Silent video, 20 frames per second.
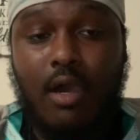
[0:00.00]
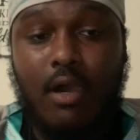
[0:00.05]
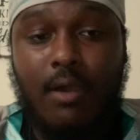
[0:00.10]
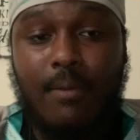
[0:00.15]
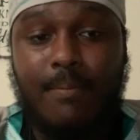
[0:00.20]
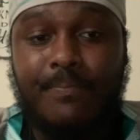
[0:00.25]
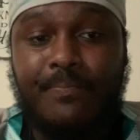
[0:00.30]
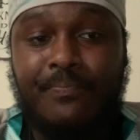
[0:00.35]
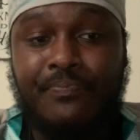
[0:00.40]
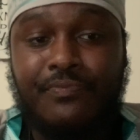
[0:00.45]

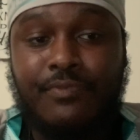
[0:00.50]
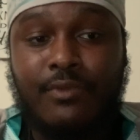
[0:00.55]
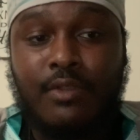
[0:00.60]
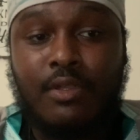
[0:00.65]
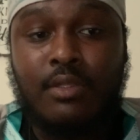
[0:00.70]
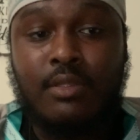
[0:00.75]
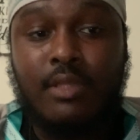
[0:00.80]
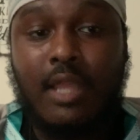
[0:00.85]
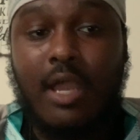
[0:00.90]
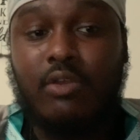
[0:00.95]
um,
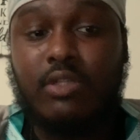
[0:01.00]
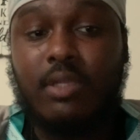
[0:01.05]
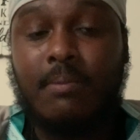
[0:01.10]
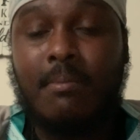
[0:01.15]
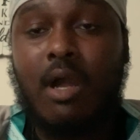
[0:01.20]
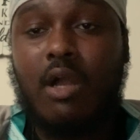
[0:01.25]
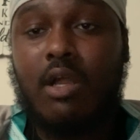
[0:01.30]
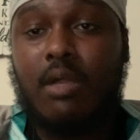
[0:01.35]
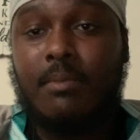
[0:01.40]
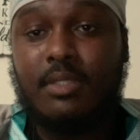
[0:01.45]
Elder
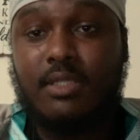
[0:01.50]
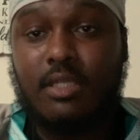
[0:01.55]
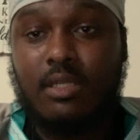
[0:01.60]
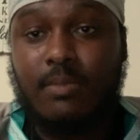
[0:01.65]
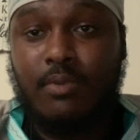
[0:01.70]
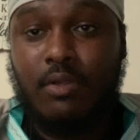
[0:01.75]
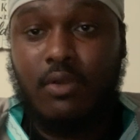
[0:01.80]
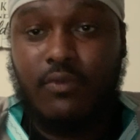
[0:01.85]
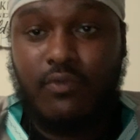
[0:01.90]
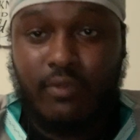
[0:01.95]
Malcolm did a
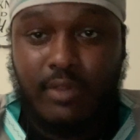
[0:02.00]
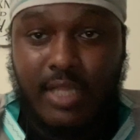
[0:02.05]
beautiful